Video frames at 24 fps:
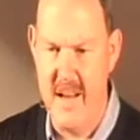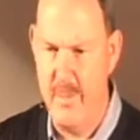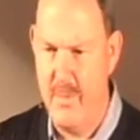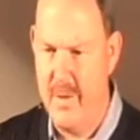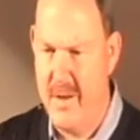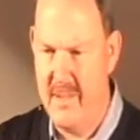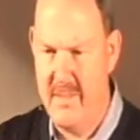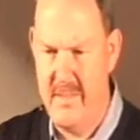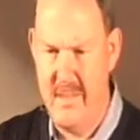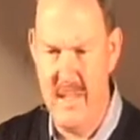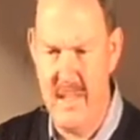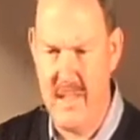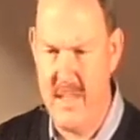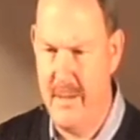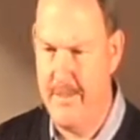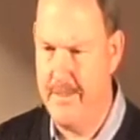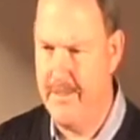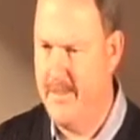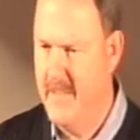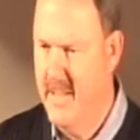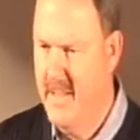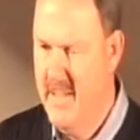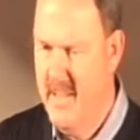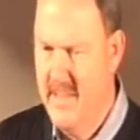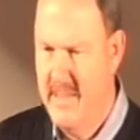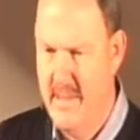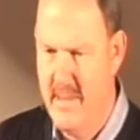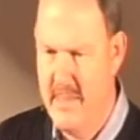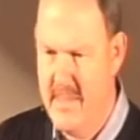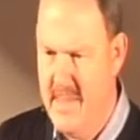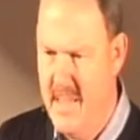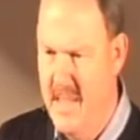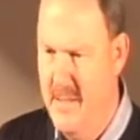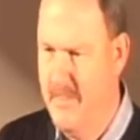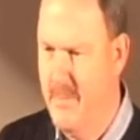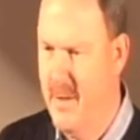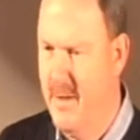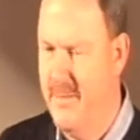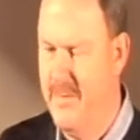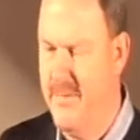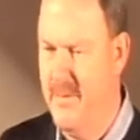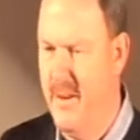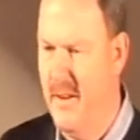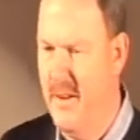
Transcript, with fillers: I want to take up the theme of,